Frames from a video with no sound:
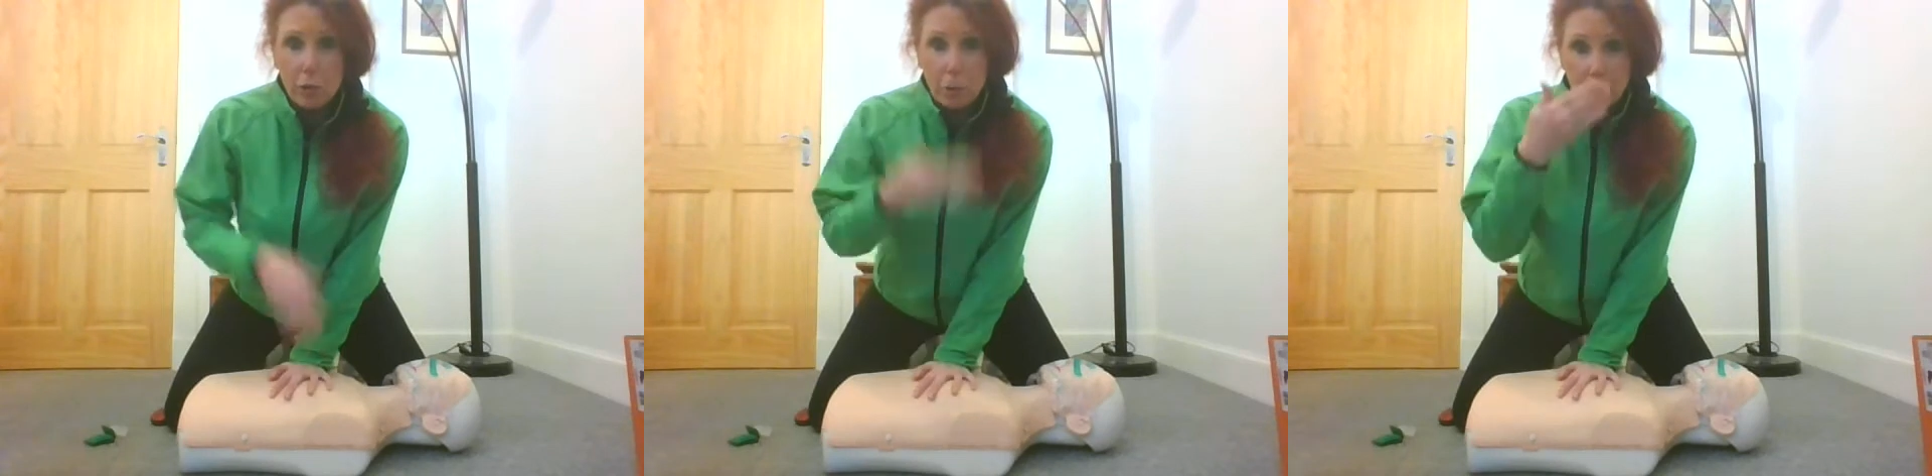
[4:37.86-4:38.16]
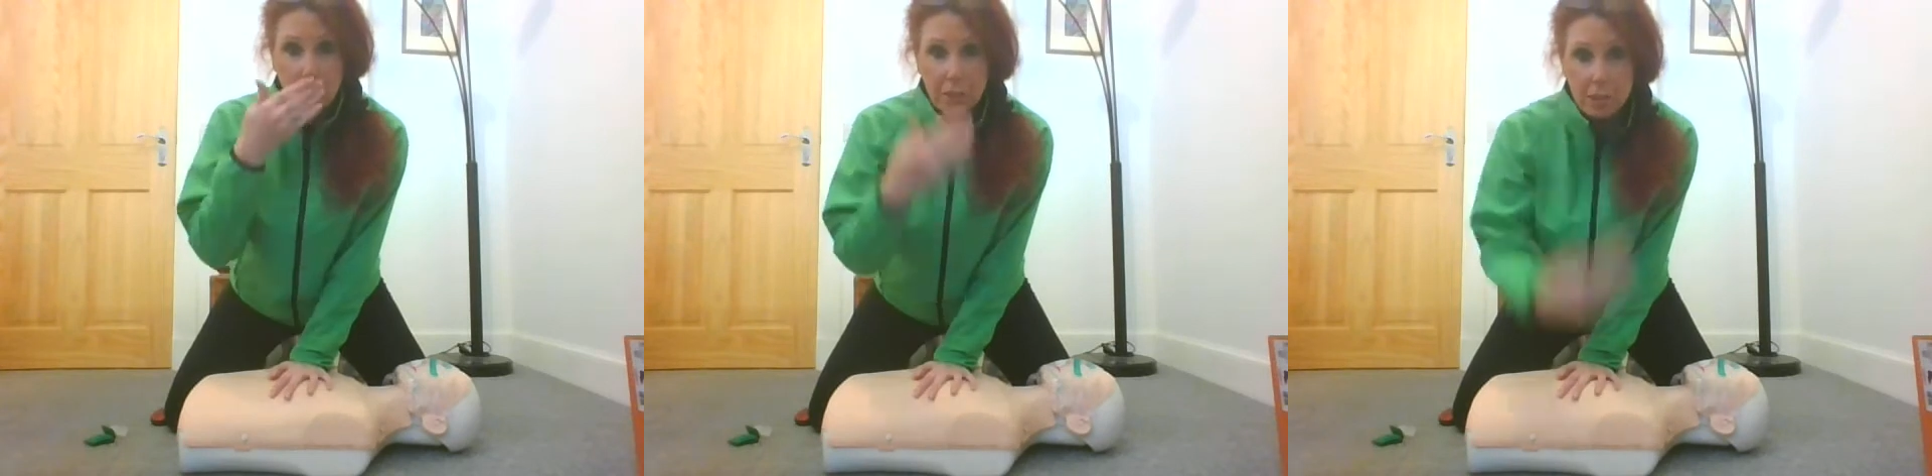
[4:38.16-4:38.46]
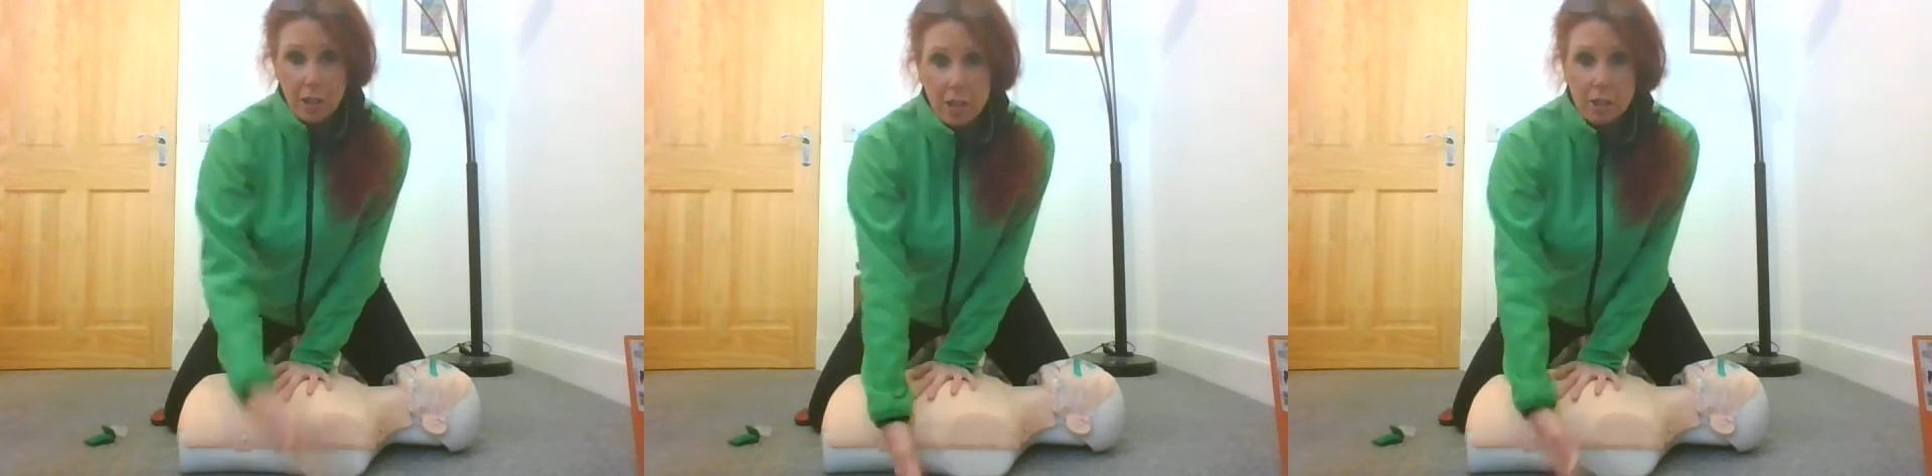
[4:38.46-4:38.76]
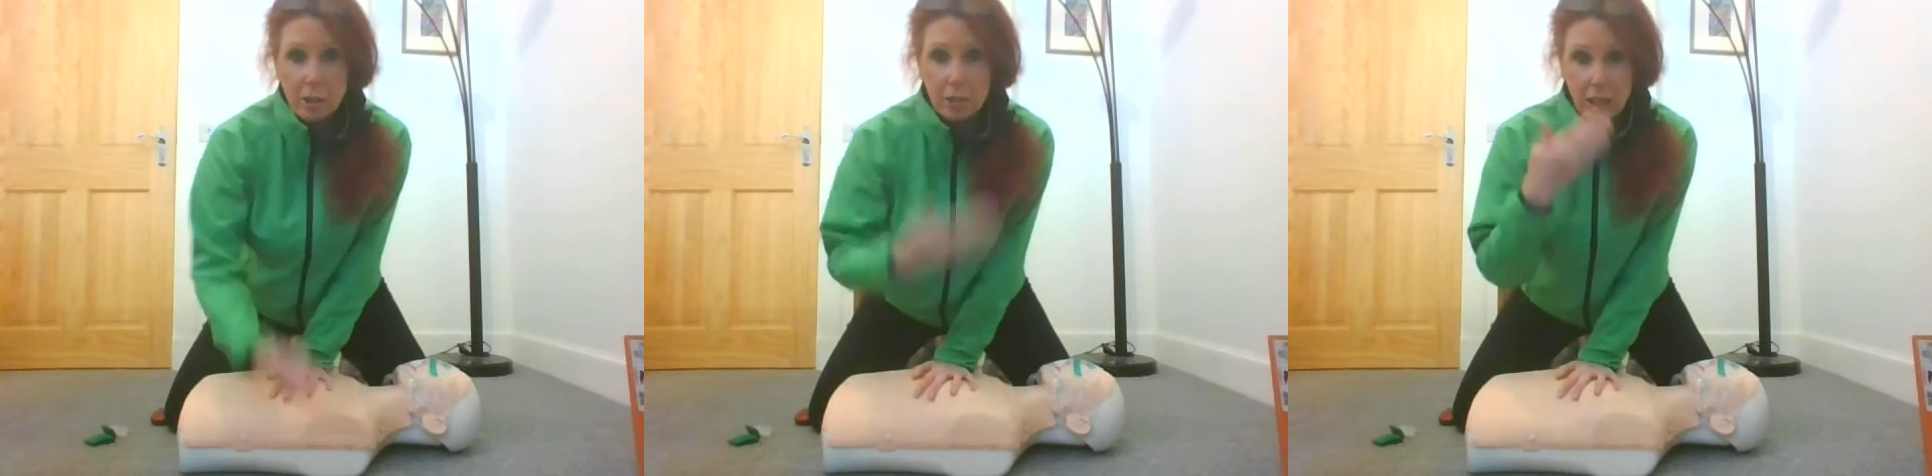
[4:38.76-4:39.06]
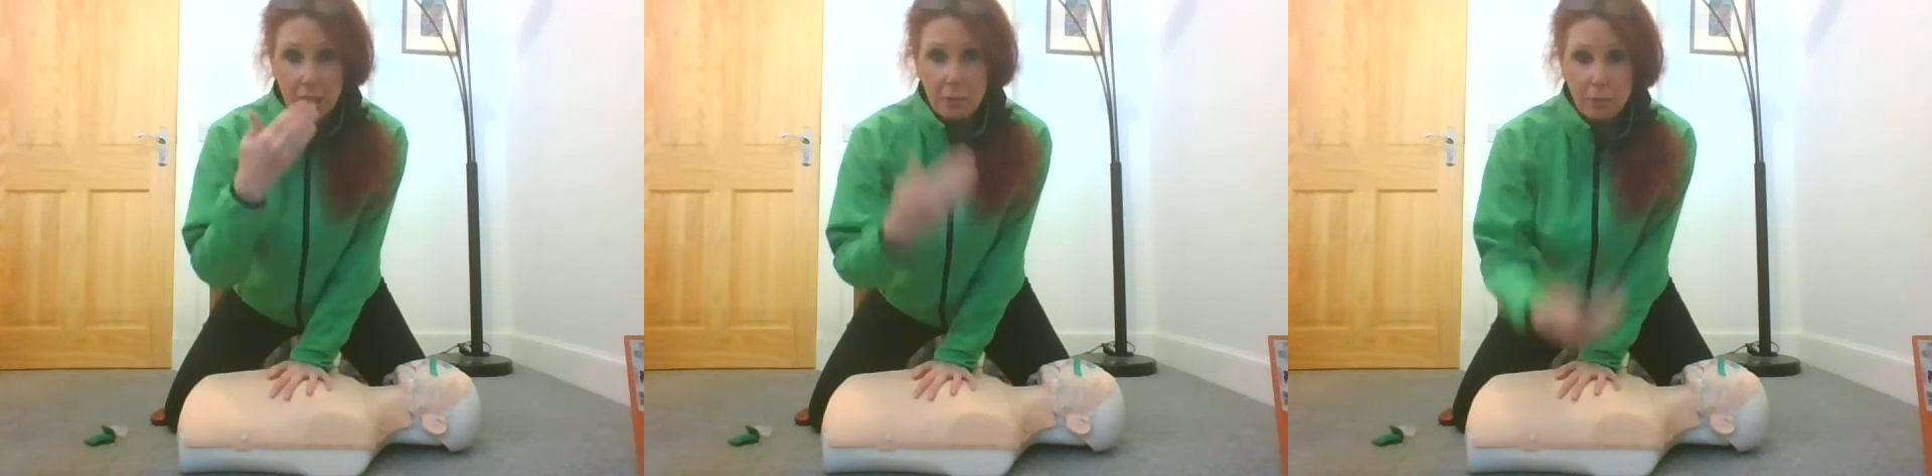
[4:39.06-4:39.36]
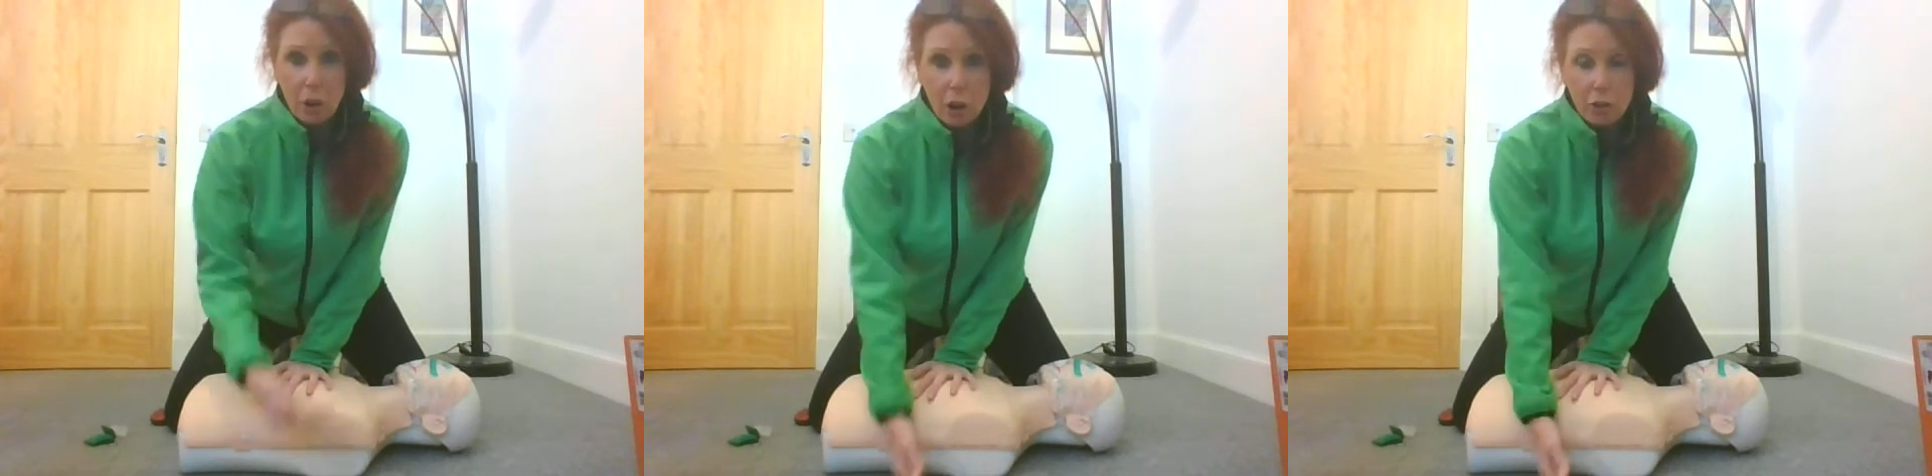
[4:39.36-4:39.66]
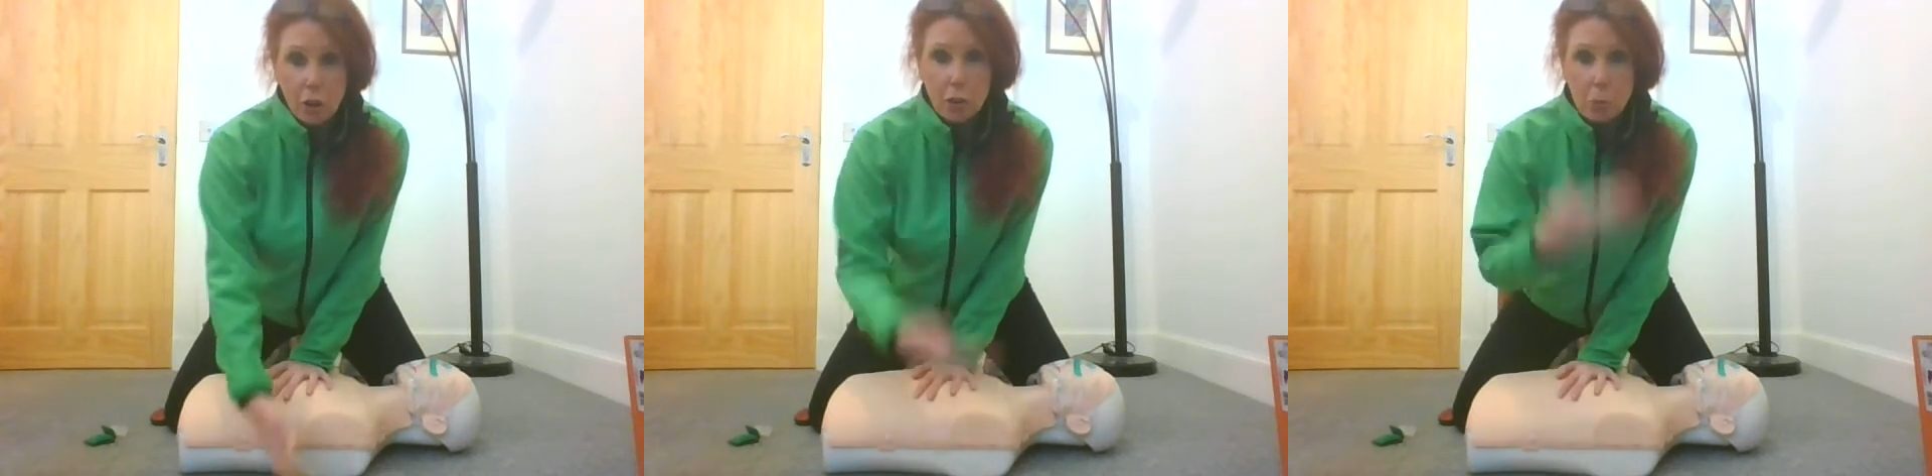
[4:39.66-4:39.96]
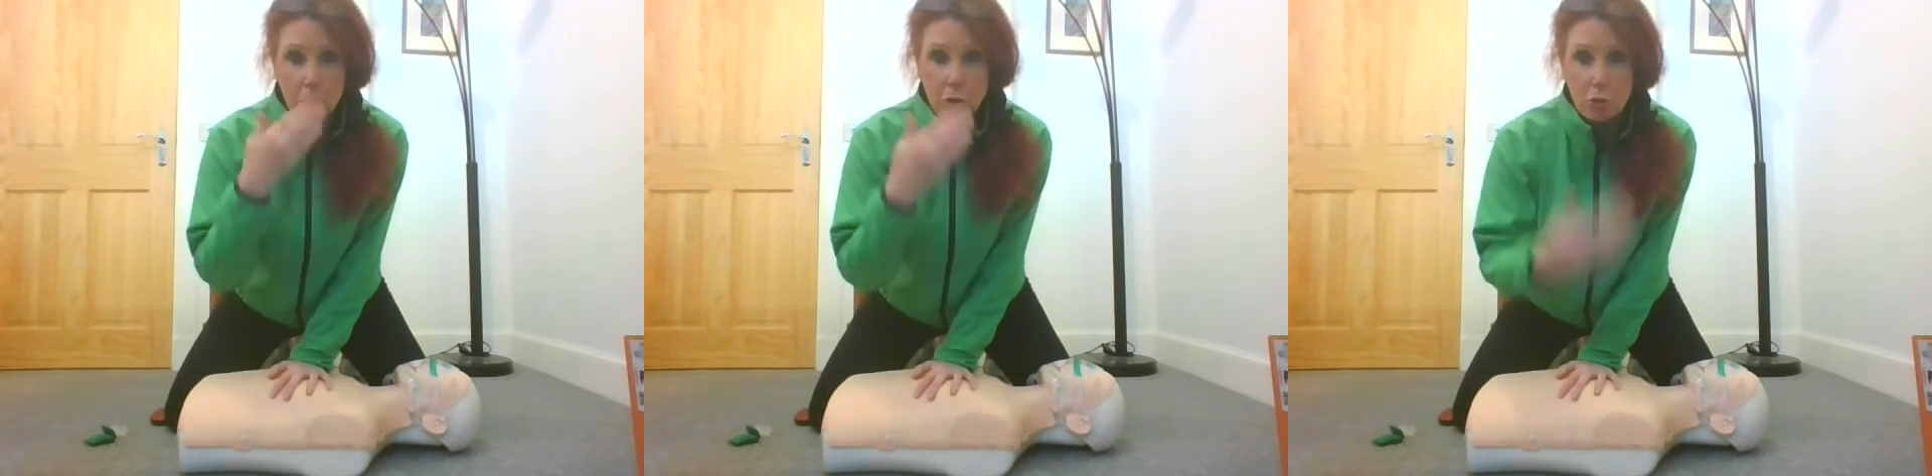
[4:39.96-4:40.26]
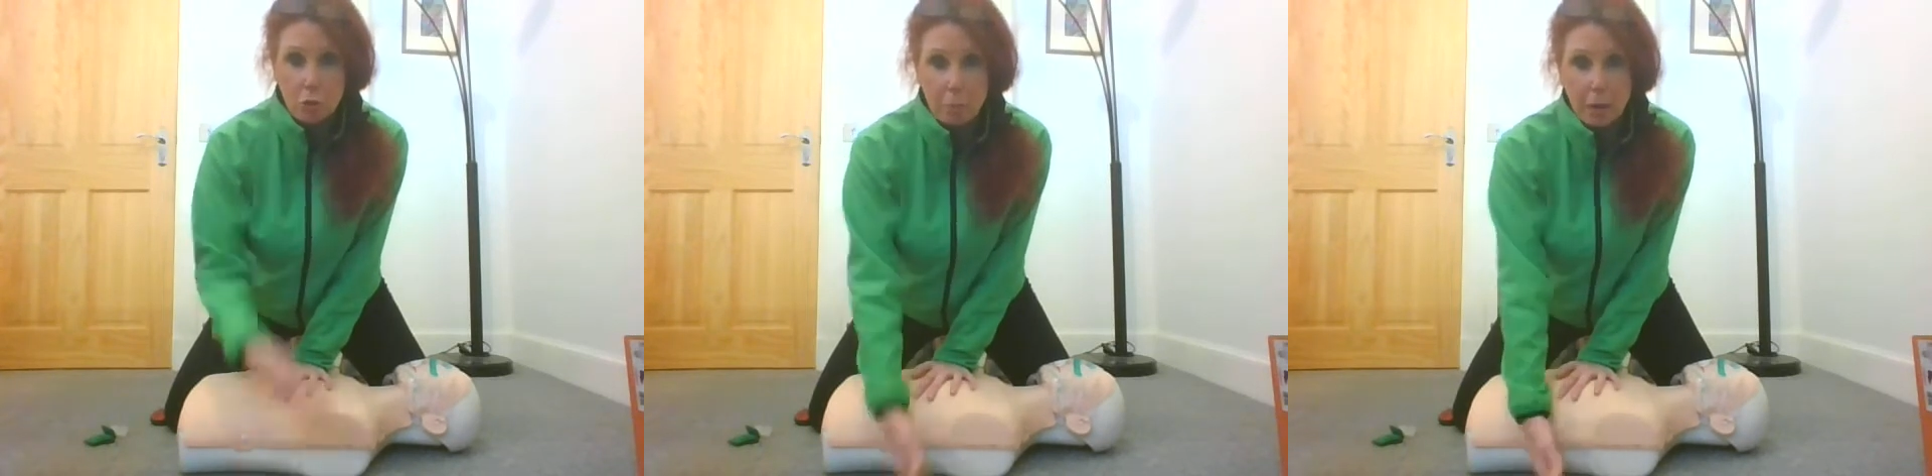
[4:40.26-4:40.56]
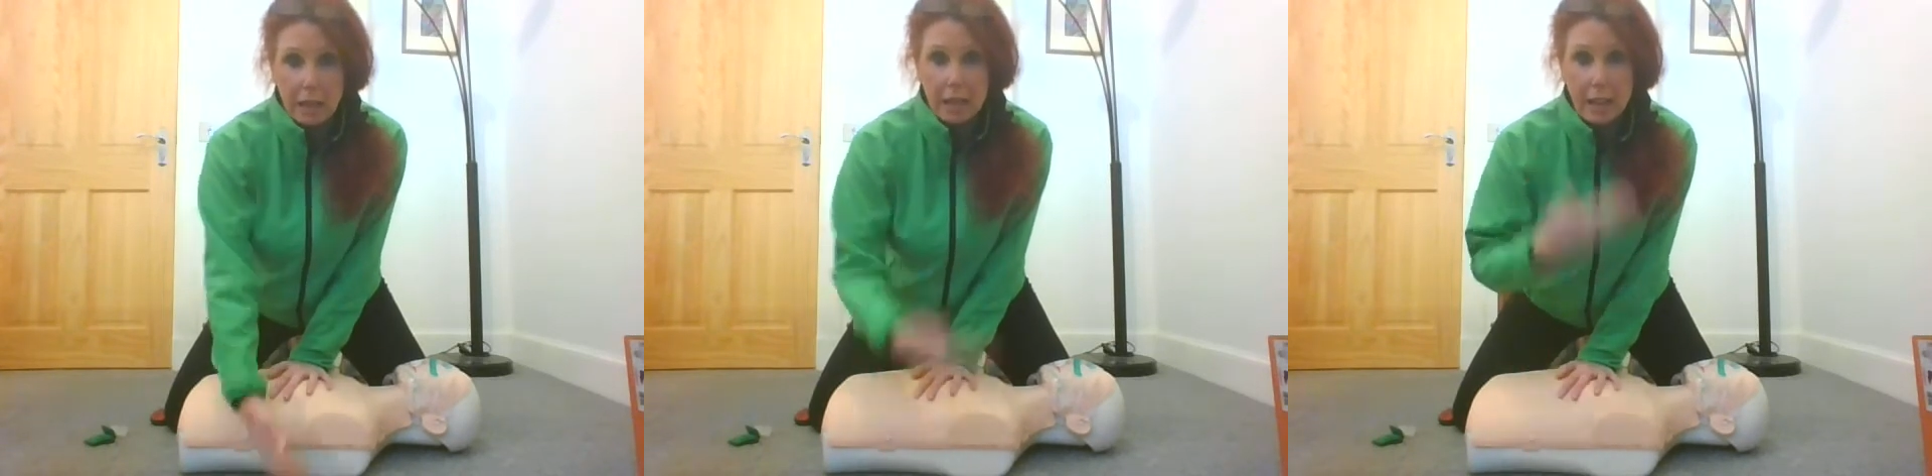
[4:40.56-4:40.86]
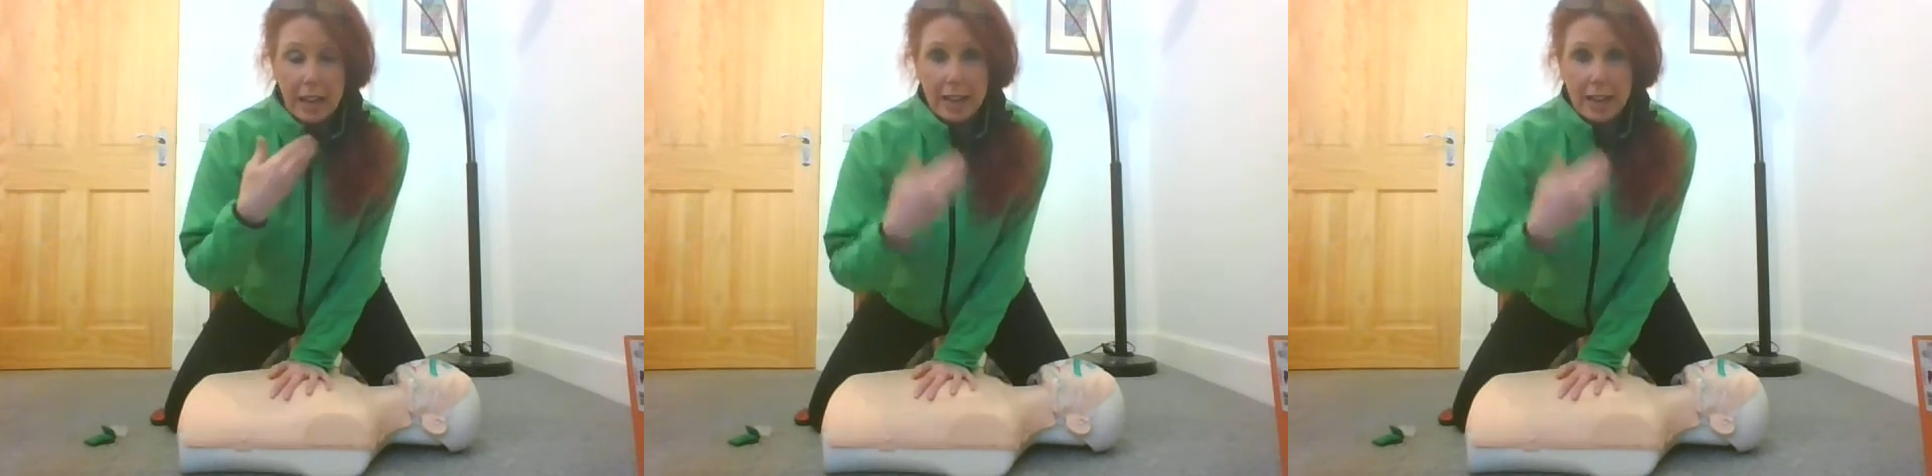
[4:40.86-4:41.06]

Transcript: the person so that if our nose was drippy,